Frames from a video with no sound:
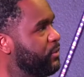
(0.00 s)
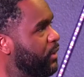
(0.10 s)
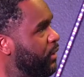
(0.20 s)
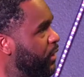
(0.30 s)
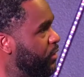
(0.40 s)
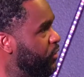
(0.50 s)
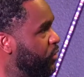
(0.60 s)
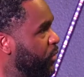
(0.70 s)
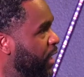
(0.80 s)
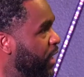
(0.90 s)
unless
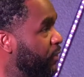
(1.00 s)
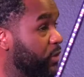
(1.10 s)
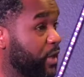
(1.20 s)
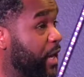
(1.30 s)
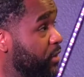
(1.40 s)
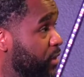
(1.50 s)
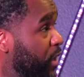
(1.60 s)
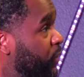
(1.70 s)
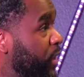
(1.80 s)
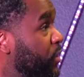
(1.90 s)
you have God's
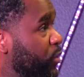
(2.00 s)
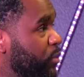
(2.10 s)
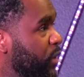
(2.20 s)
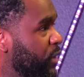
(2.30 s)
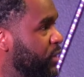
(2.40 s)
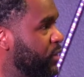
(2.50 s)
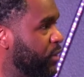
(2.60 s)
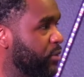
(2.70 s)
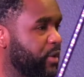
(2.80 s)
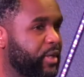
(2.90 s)
love in you, because
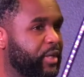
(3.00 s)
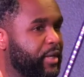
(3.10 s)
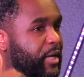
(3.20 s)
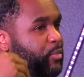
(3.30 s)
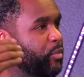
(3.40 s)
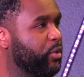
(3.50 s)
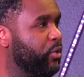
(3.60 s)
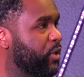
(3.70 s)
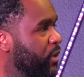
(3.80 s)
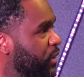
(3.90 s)
you're incapable